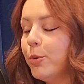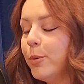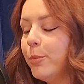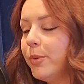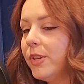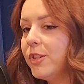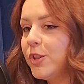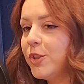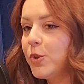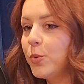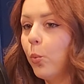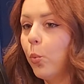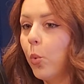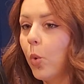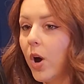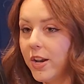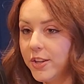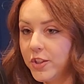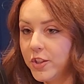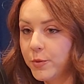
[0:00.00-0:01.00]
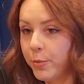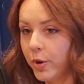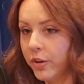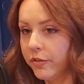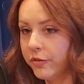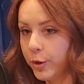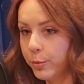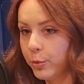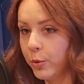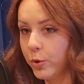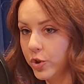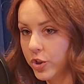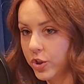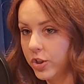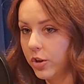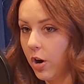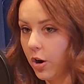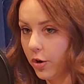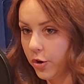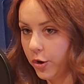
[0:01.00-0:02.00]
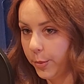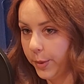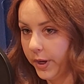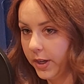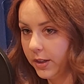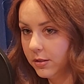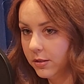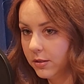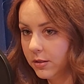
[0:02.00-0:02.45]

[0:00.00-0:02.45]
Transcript: grooming business was Perfect Pooch's Dog Grooming.